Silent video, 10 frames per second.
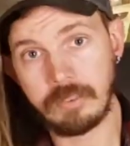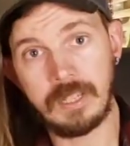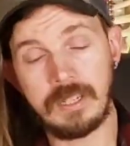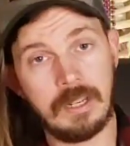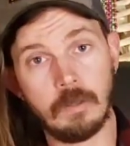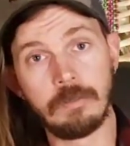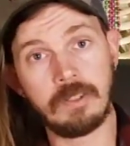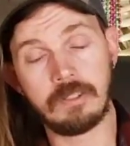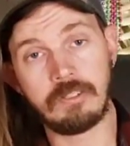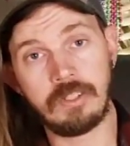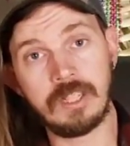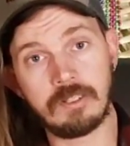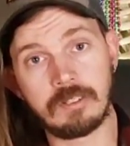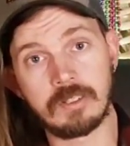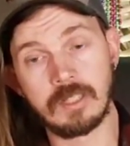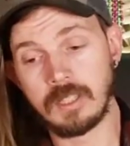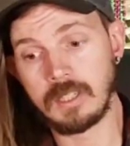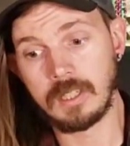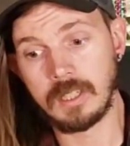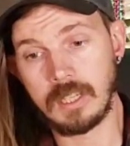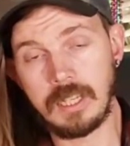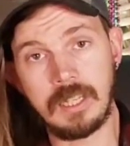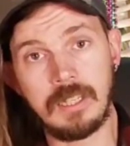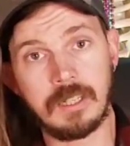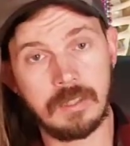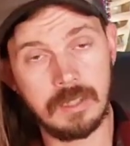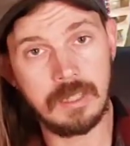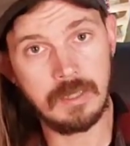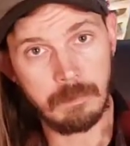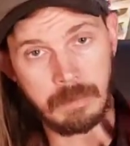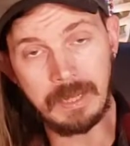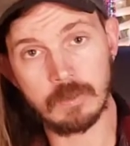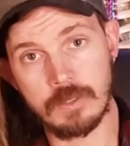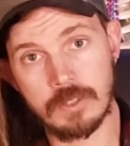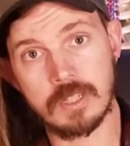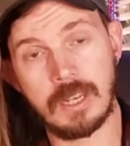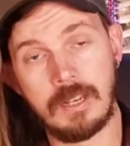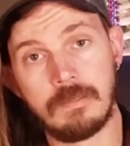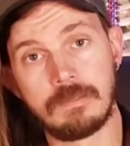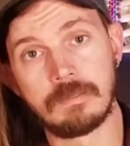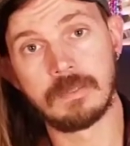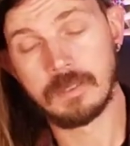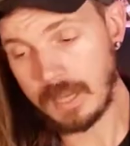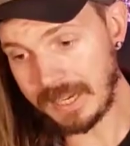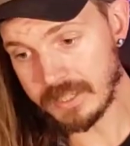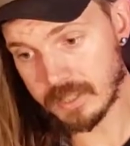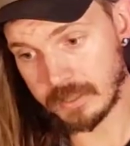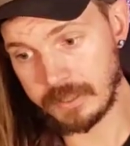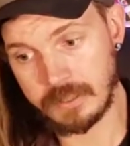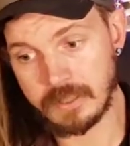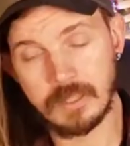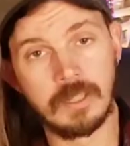that elves exist in the mountains of Iceland.